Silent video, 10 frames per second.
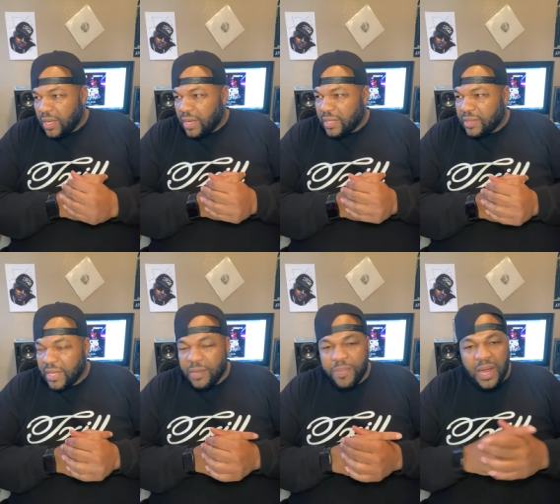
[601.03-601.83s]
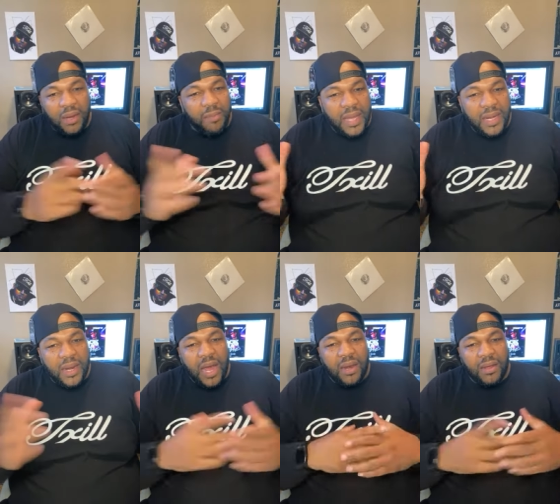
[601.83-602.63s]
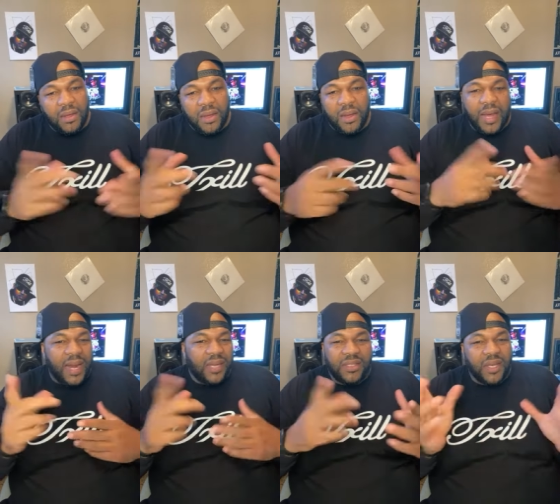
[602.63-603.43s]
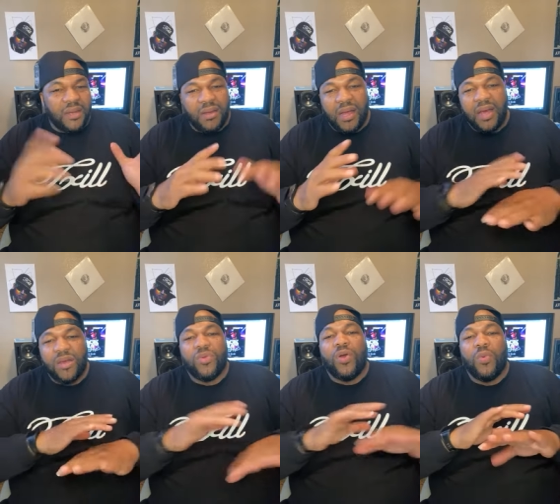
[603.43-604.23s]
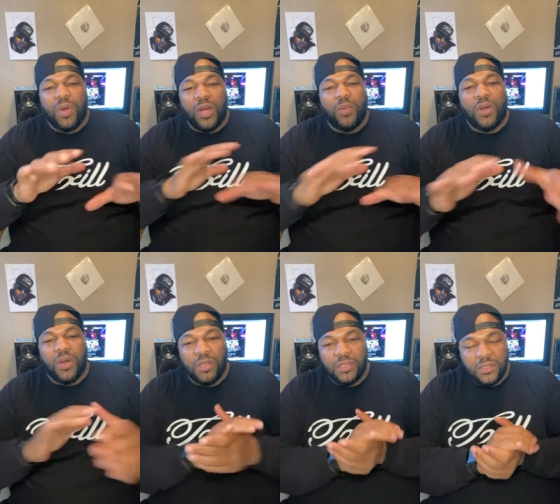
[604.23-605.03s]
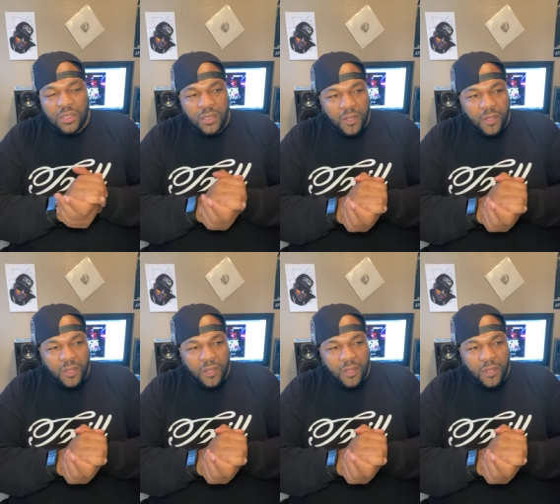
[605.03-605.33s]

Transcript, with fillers: And I think he probably made it out of an antenna. I don't know what it was.